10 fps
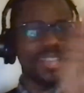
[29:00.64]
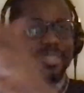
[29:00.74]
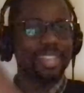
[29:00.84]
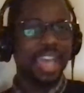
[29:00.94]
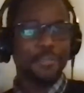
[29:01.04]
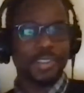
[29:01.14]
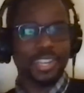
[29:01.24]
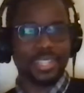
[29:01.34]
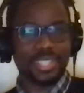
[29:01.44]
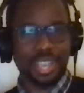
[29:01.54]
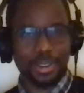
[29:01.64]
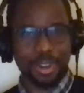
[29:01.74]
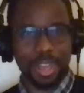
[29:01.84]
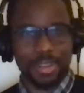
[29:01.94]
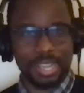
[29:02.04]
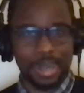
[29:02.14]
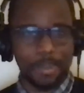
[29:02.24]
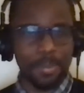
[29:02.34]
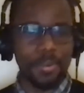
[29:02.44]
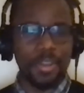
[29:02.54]
x african tech
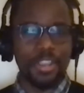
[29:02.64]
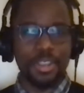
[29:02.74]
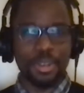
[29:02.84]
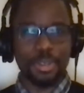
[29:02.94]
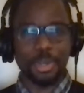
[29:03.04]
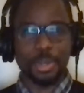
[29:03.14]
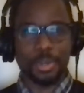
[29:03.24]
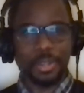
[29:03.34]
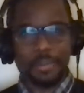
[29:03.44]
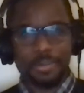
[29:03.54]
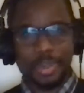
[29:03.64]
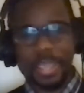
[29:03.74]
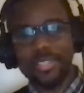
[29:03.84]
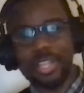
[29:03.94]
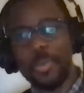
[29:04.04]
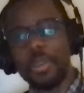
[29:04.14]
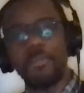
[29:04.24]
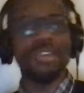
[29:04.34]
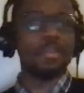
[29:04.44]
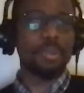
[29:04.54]
roundup or you know so they basically want
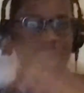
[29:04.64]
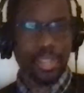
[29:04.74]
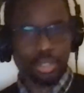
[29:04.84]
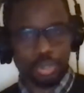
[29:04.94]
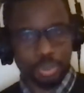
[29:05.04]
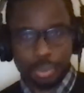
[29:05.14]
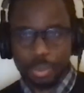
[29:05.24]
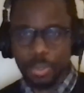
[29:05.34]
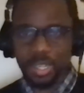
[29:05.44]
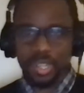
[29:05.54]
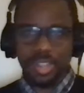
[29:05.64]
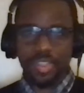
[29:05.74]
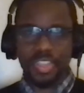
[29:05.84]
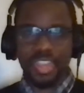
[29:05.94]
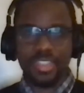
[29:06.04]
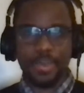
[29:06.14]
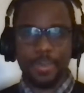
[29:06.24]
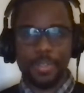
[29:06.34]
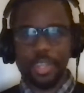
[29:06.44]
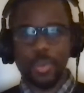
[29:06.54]
to rebrand you or they they,
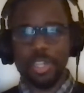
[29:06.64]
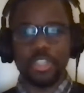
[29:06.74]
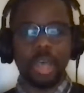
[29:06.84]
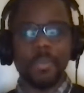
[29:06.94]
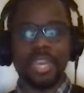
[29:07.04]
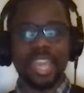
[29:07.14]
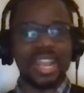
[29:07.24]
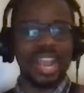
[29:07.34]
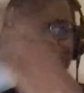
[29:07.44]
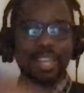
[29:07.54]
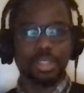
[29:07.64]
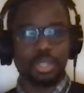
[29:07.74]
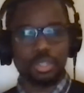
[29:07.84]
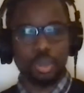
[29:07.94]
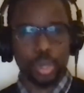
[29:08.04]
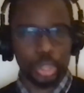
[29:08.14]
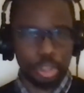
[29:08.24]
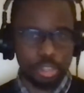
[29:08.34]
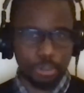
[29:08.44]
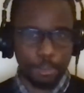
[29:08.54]
they want to dominate like
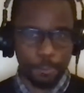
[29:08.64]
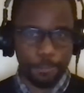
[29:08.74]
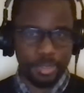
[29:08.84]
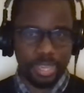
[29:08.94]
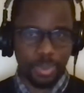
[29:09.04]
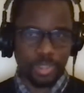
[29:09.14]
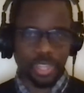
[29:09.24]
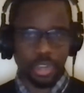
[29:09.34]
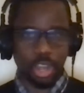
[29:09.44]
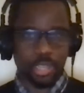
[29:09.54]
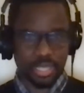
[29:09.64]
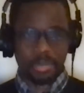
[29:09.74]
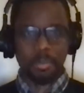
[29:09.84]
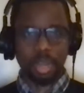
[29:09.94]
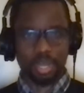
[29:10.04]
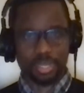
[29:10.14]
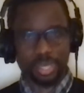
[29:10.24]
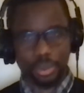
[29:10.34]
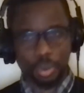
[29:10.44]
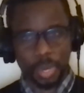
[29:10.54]
two-thirds of your feed with their content
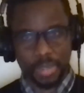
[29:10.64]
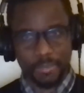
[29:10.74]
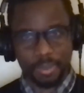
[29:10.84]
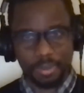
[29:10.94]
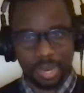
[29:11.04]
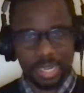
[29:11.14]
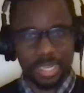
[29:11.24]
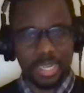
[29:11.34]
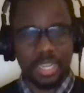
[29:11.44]
marketing or whatever right